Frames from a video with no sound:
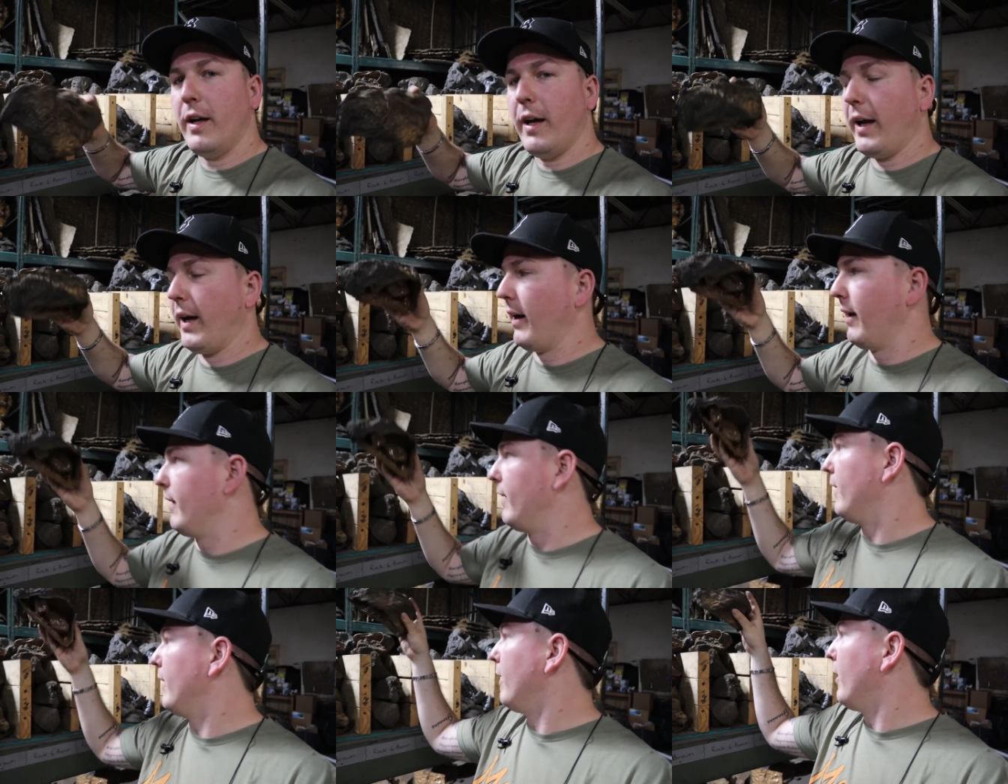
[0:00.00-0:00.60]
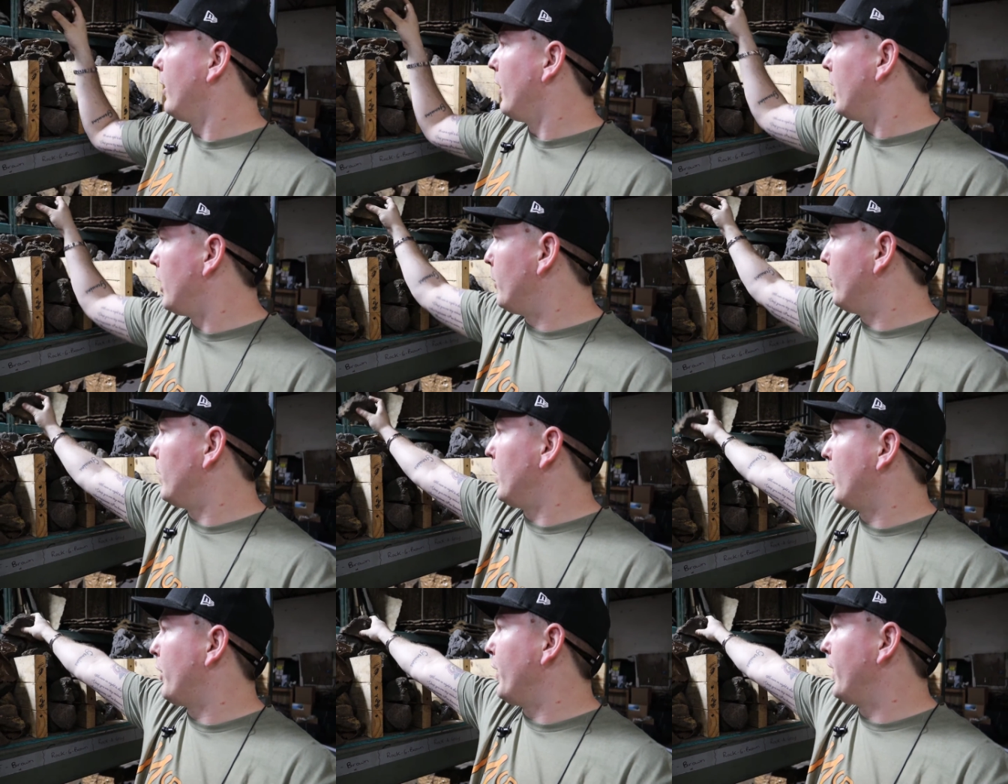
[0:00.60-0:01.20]
And
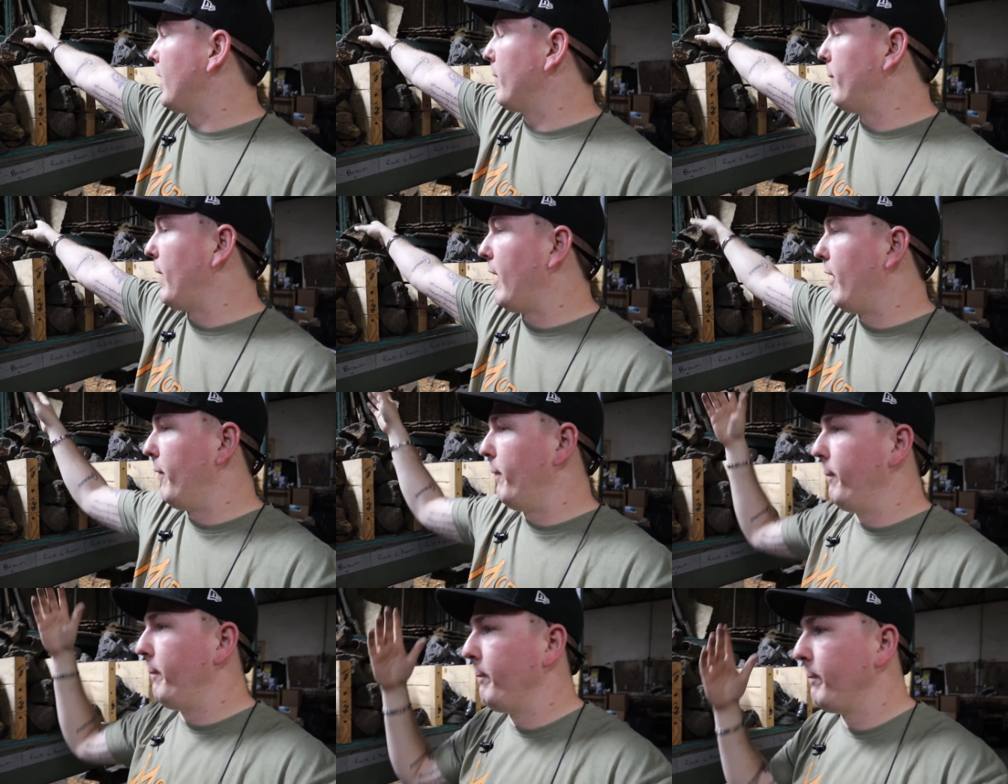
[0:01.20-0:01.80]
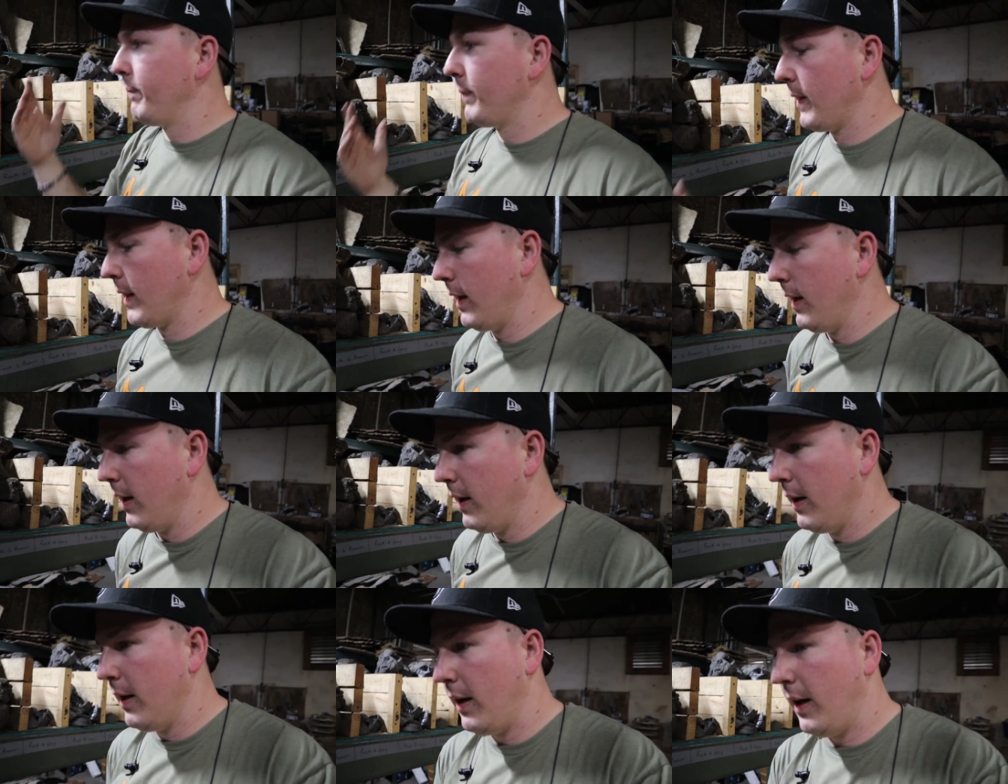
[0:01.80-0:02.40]
you, you think about
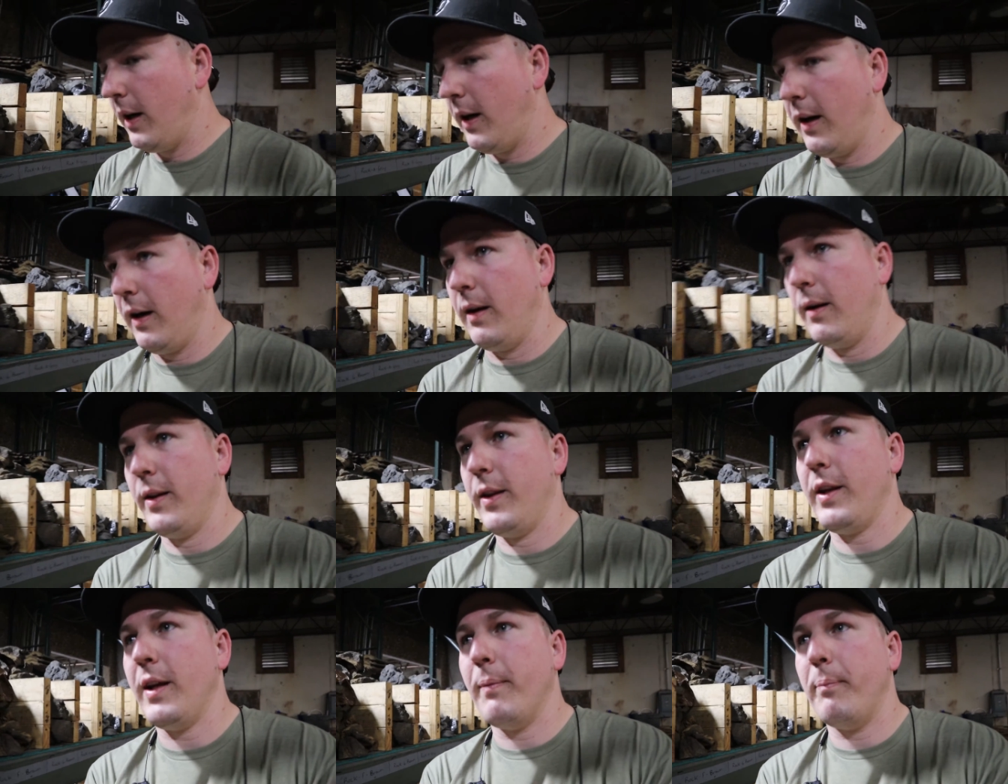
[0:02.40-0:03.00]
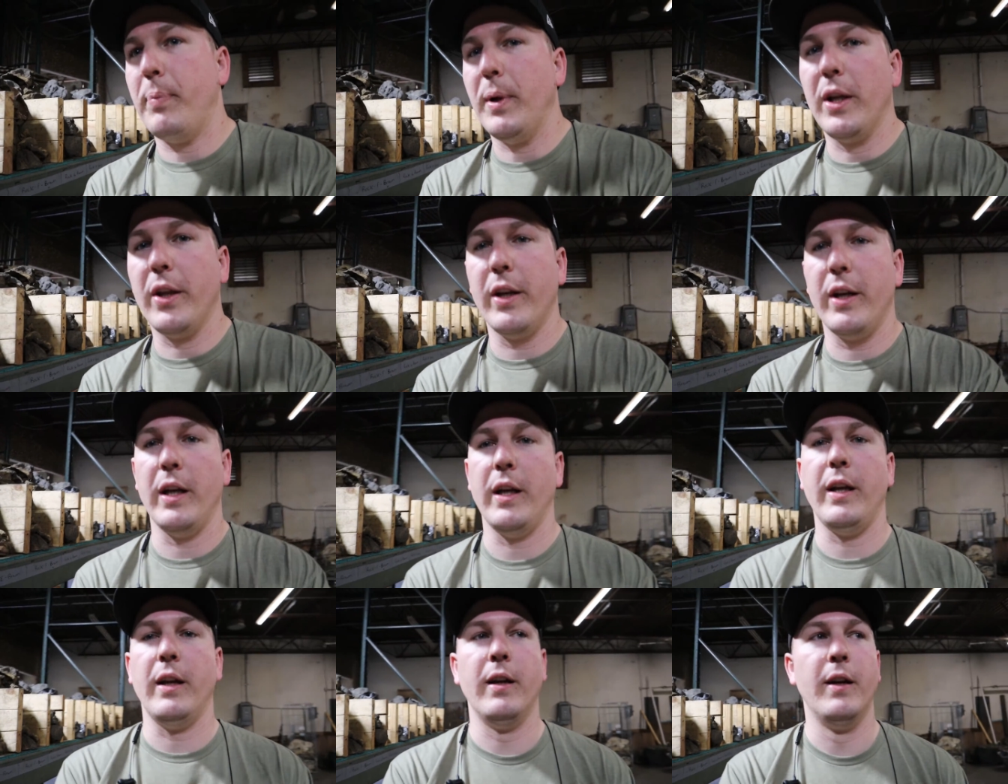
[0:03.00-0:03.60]
uh, the
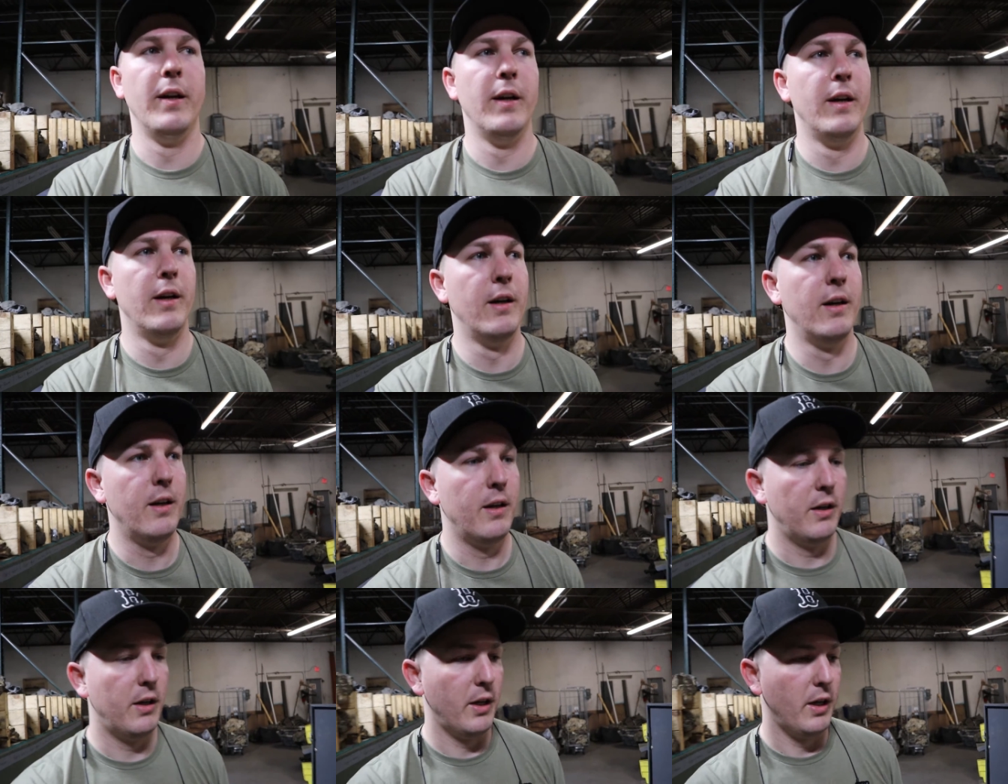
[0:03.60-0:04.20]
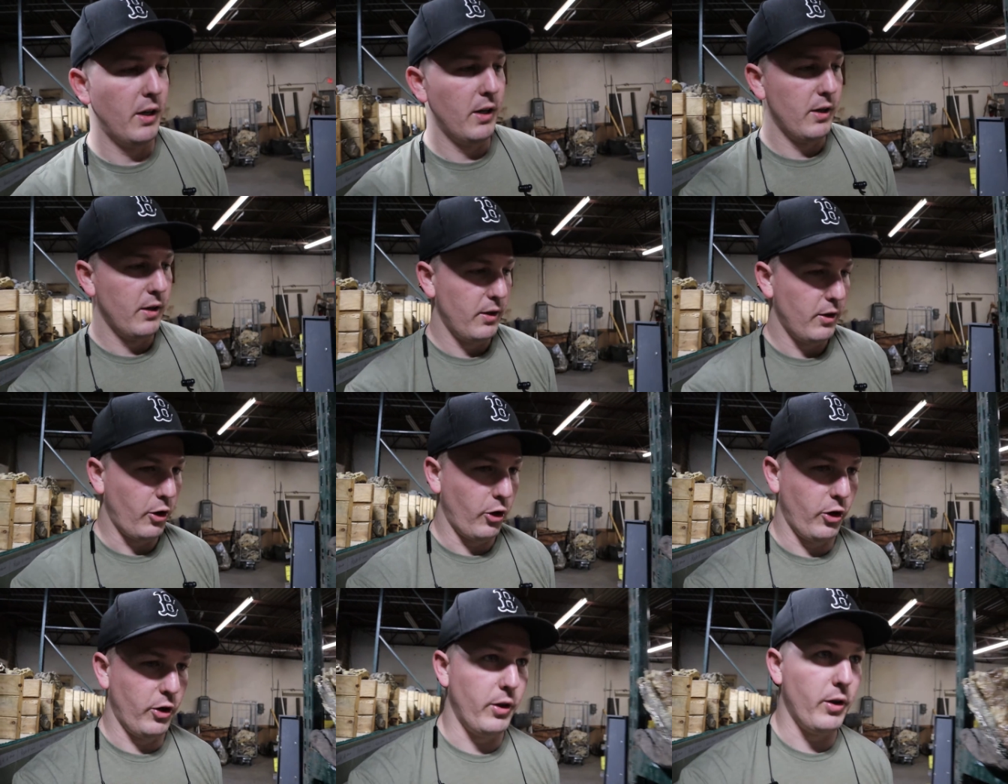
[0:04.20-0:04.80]
ability
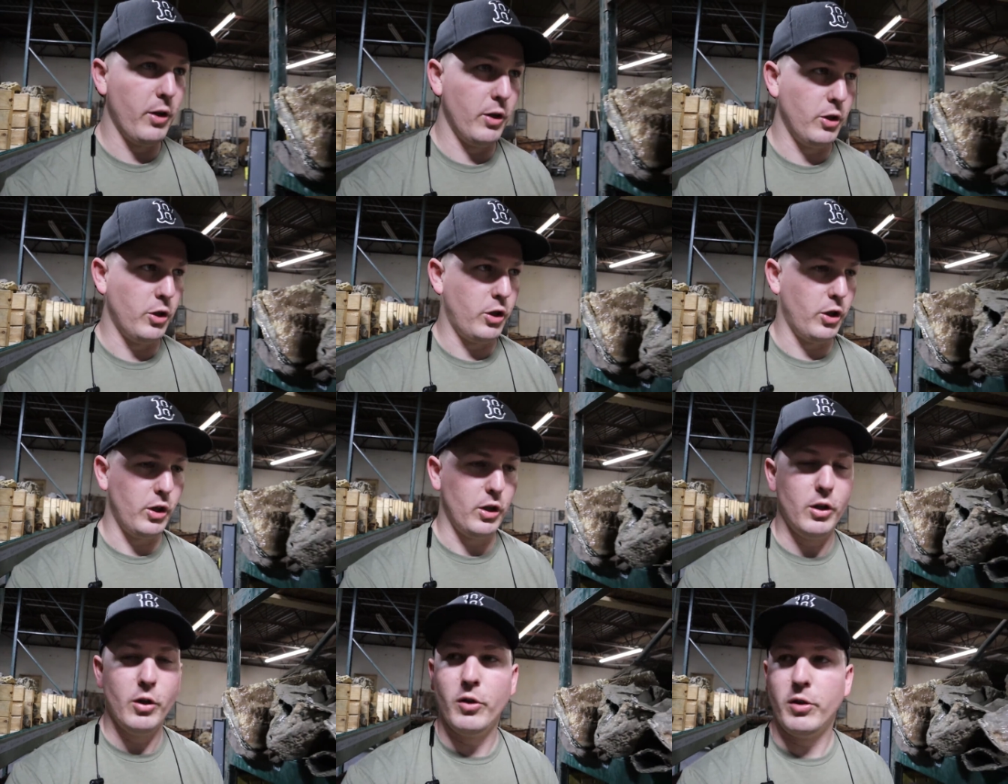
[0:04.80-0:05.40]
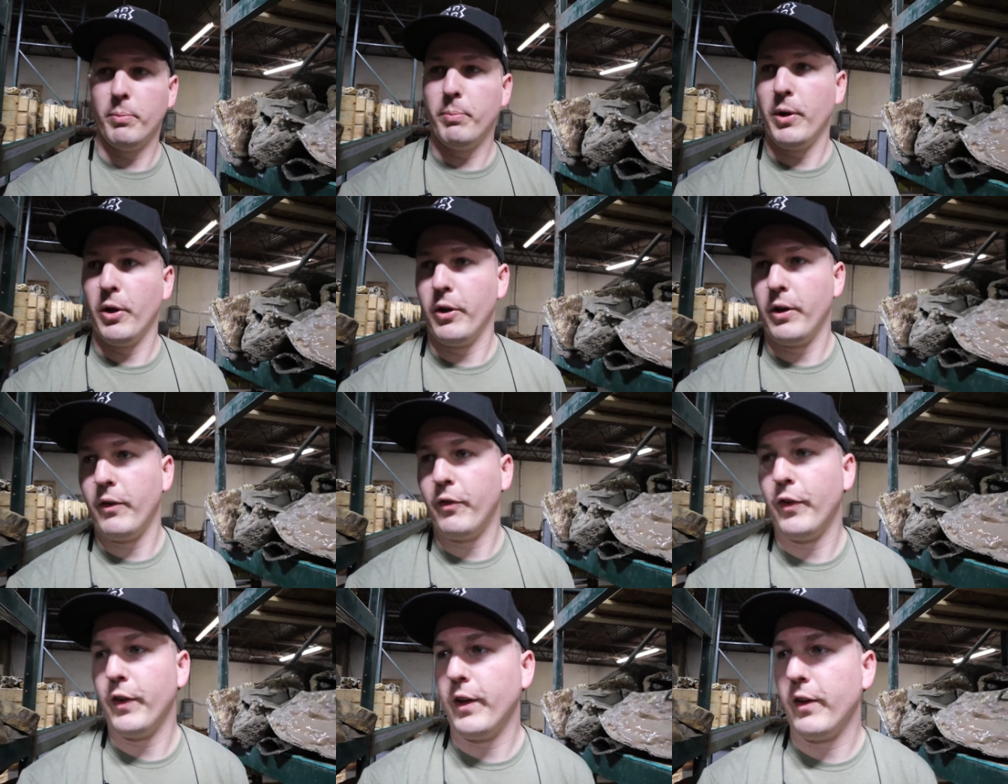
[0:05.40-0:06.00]
or the, the
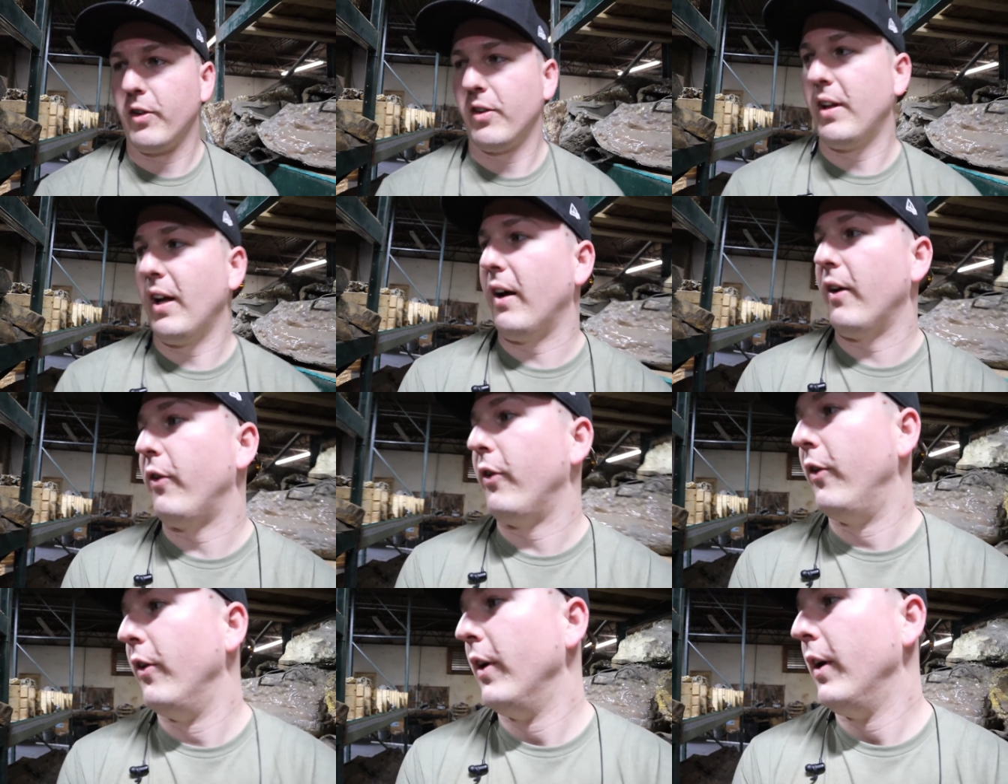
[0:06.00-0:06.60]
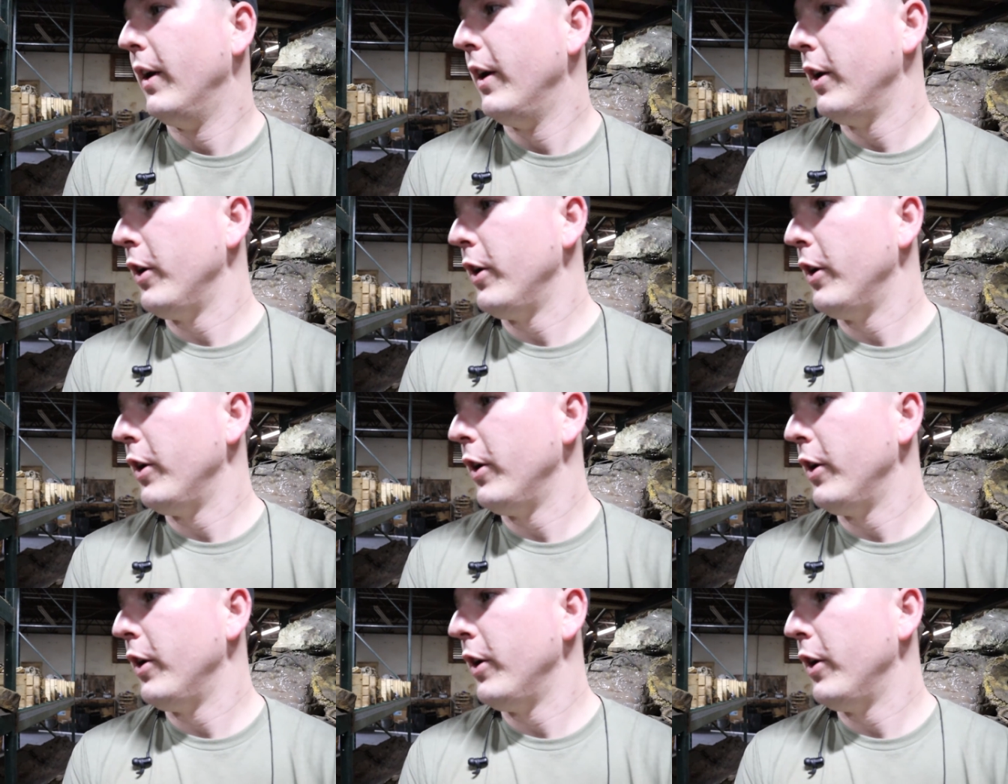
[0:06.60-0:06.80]
usability for this stuff.